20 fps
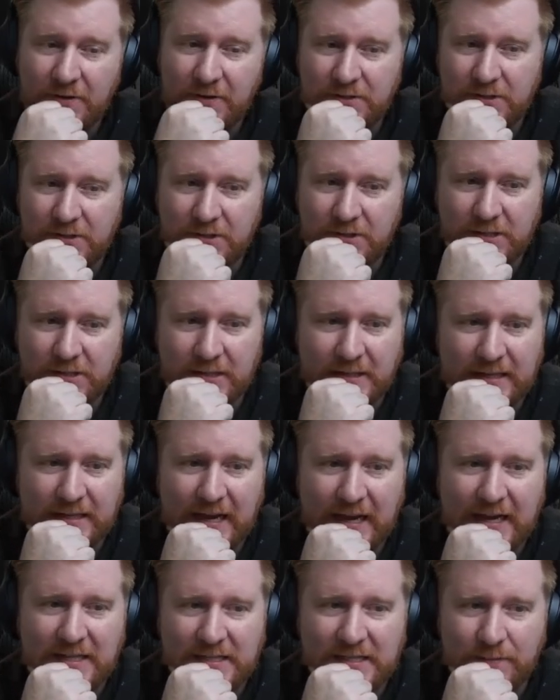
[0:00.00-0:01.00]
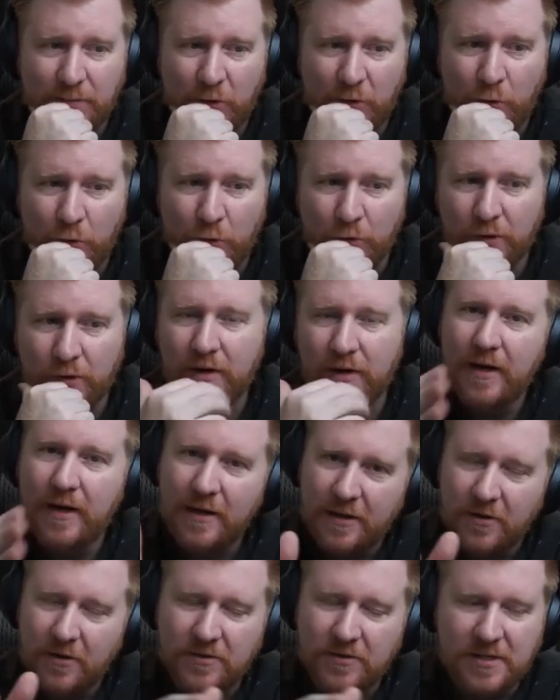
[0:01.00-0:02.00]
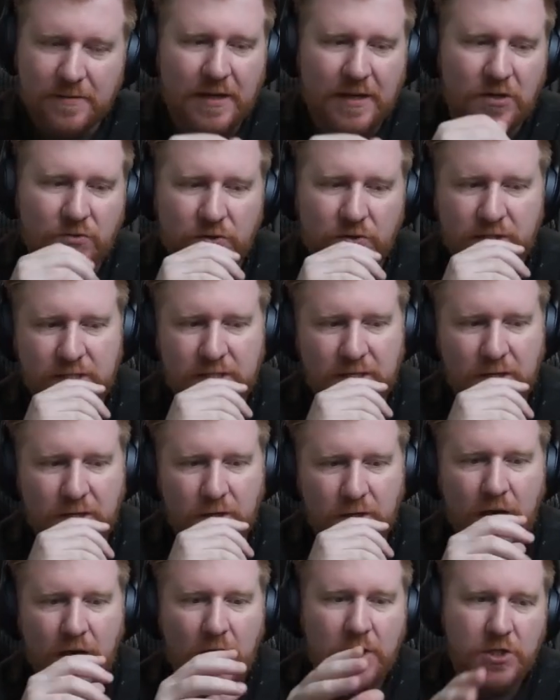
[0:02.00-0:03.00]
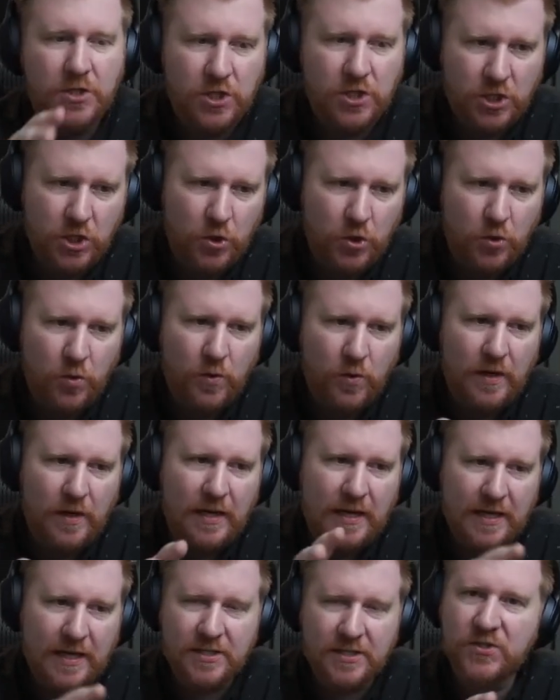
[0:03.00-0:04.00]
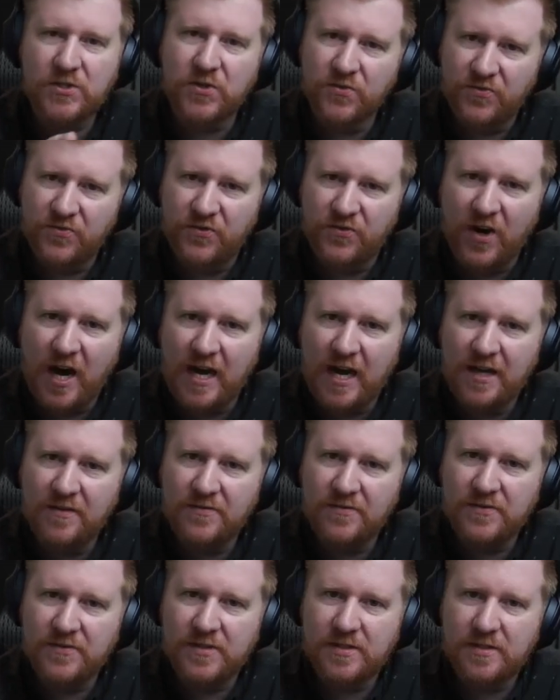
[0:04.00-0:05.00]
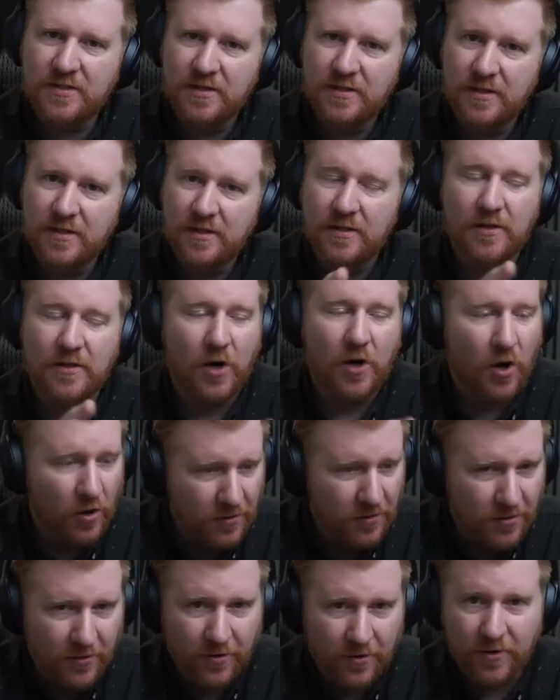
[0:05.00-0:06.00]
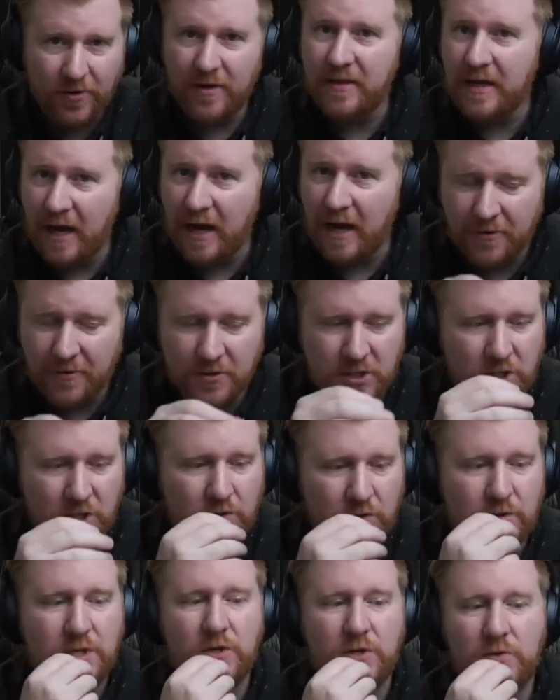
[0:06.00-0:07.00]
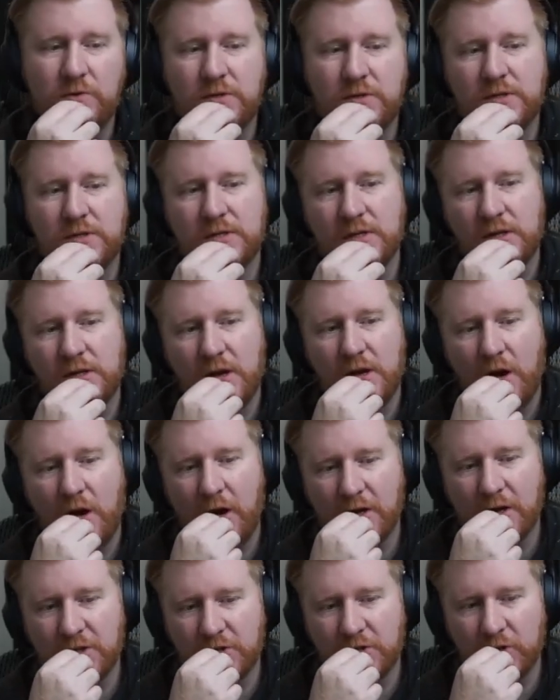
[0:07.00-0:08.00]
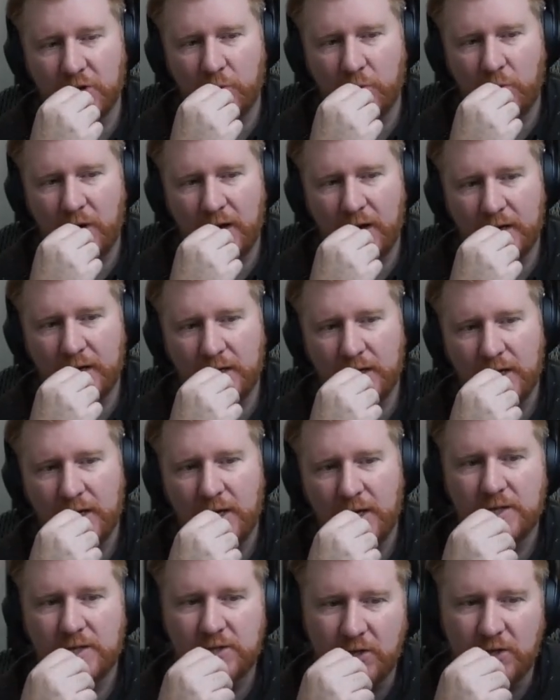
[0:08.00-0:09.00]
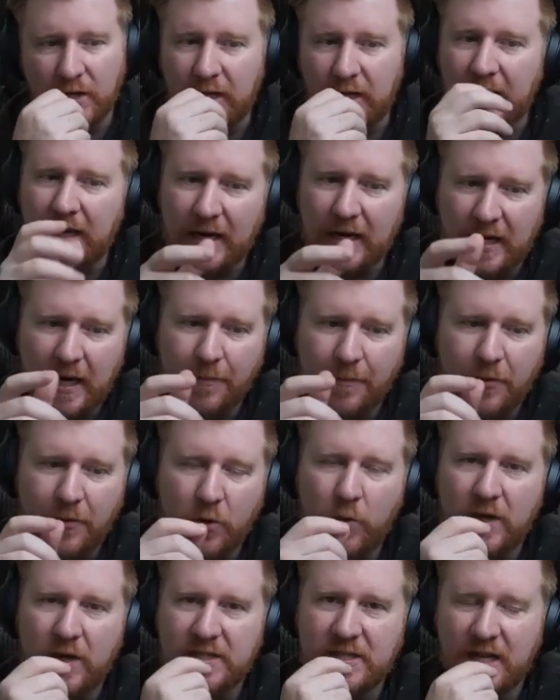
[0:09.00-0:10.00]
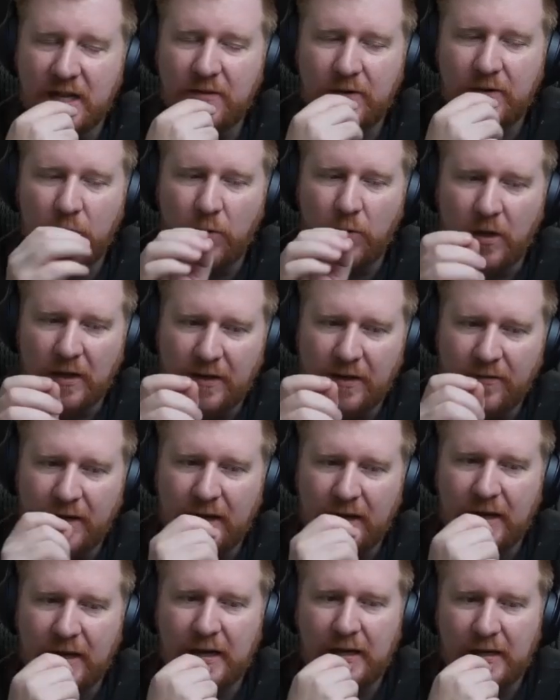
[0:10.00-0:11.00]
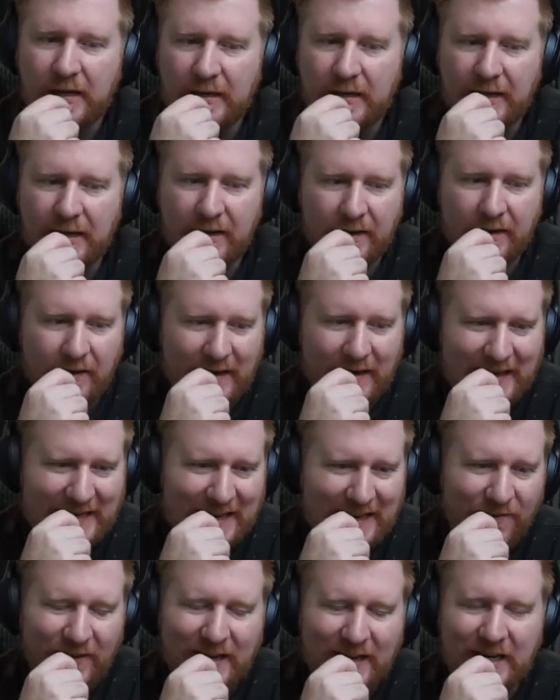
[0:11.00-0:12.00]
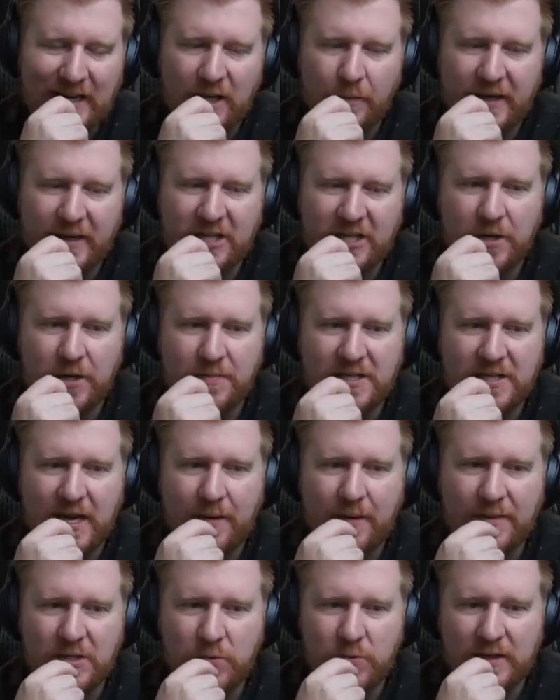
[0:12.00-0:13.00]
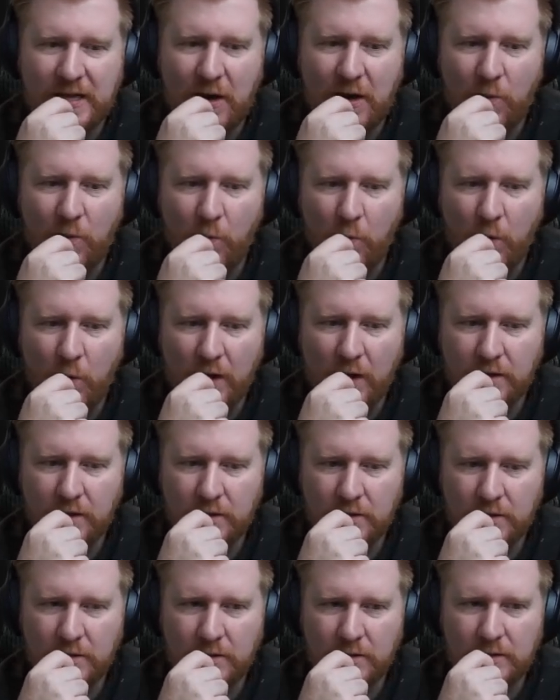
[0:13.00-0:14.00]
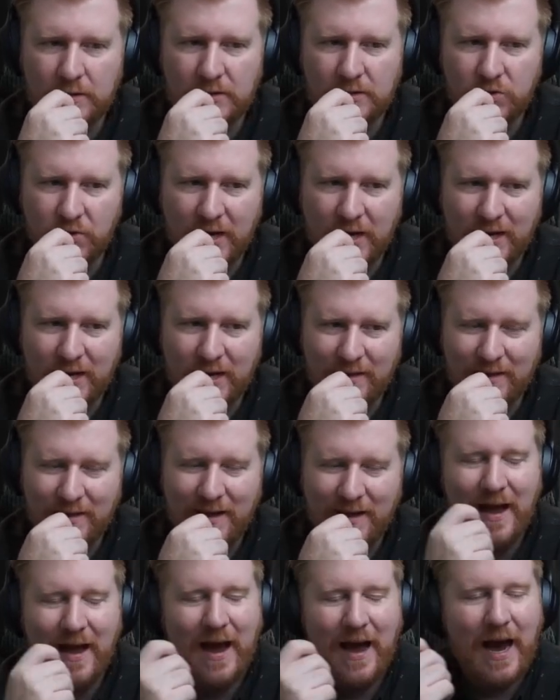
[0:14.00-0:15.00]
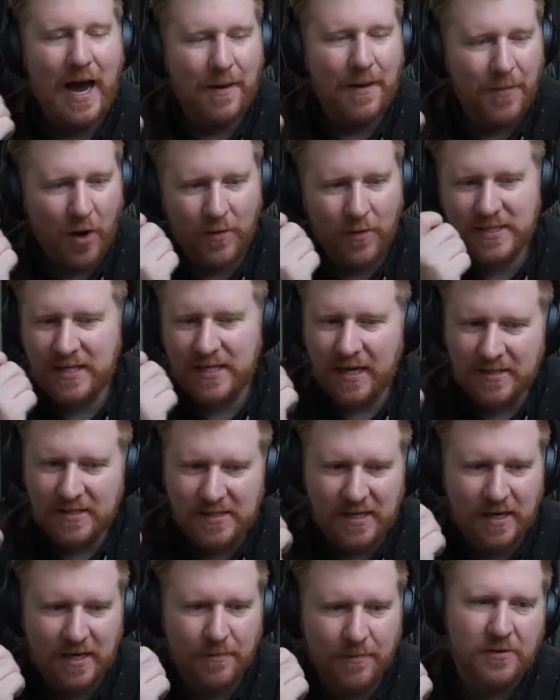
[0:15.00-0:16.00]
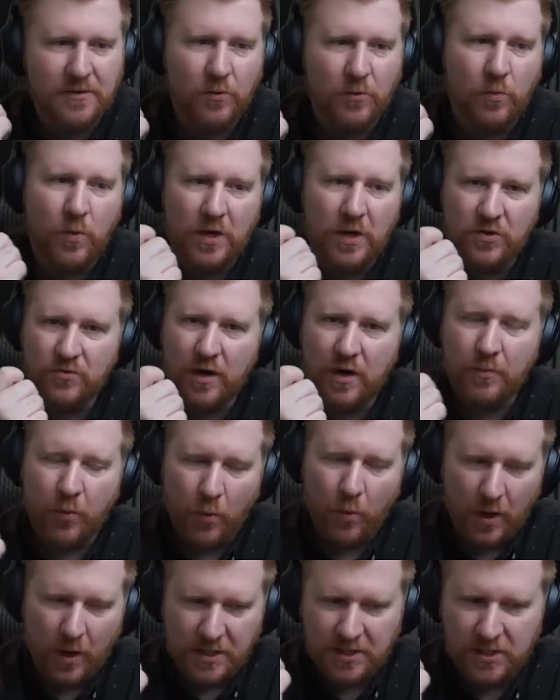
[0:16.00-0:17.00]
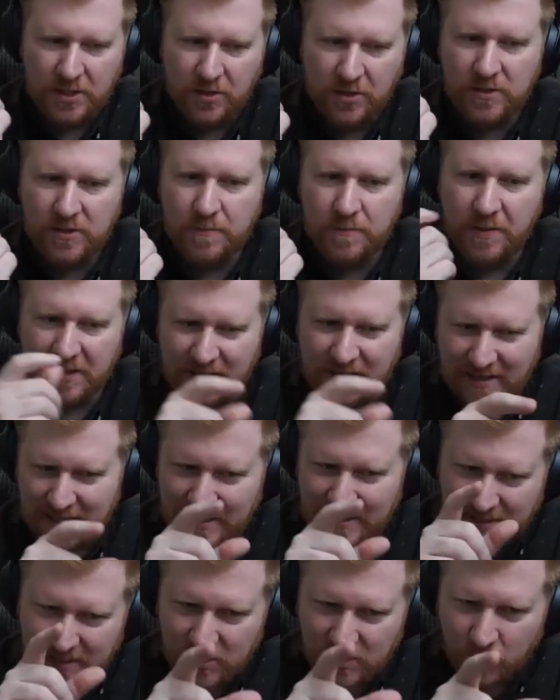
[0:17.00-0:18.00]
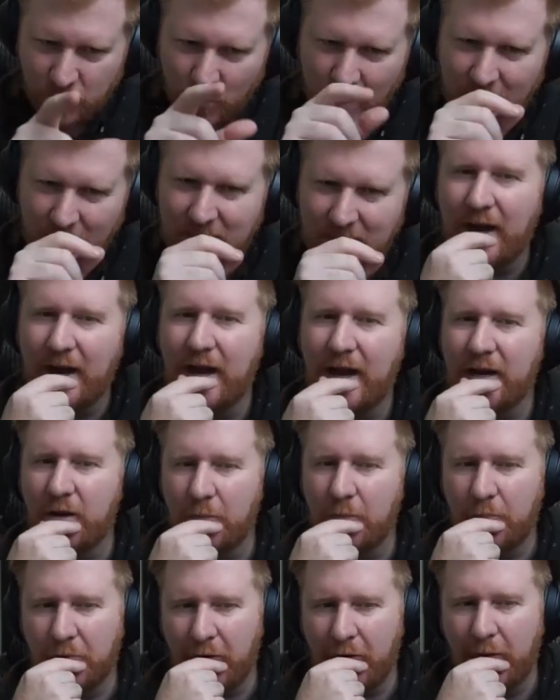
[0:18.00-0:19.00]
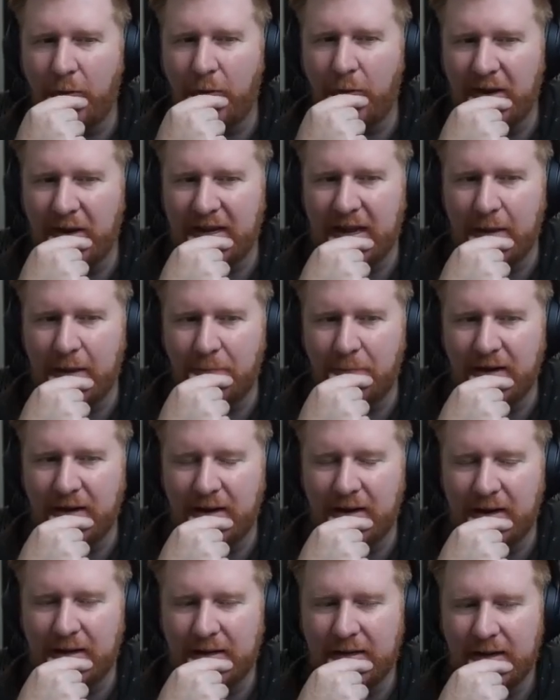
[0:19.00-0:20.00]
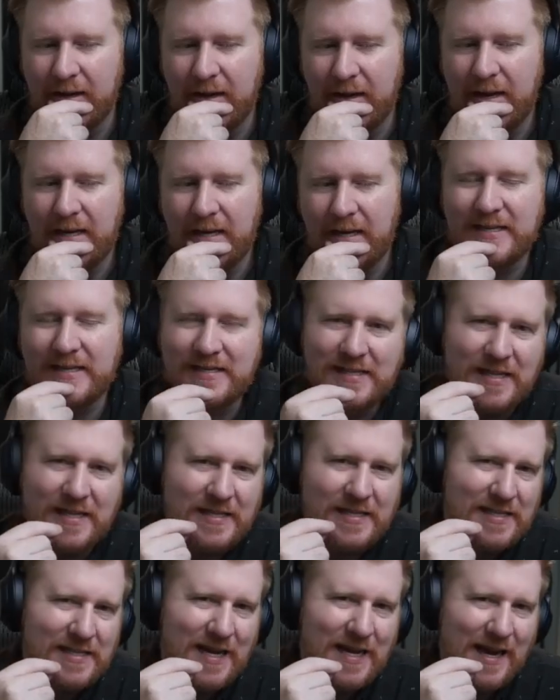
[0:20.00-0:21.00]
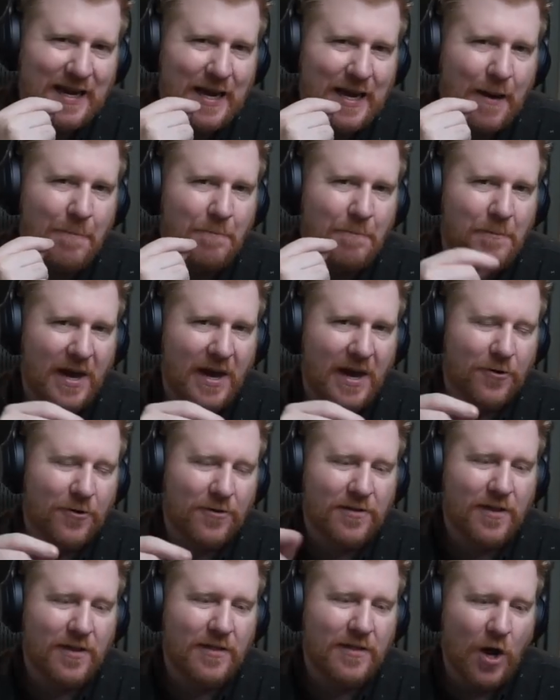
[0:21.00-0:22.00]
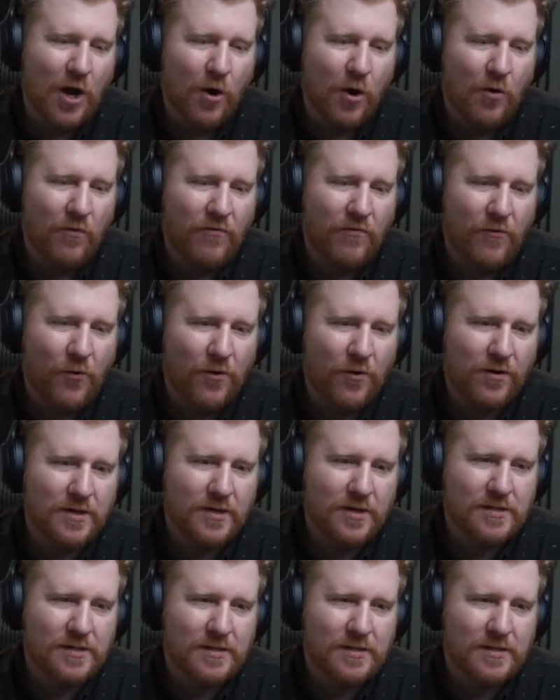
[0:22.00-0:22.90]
to gain some lore, there's some interest here. 2, it survives Arthur and the other 2/2s on turn 1, so you can get a couple quests out of it while giving a little bit of chip damage with that 1 strength. I'm always hesitant about the 1-drop 1/2s, but this is one that I could probably get behind. Does this stack up better than the 0/4s?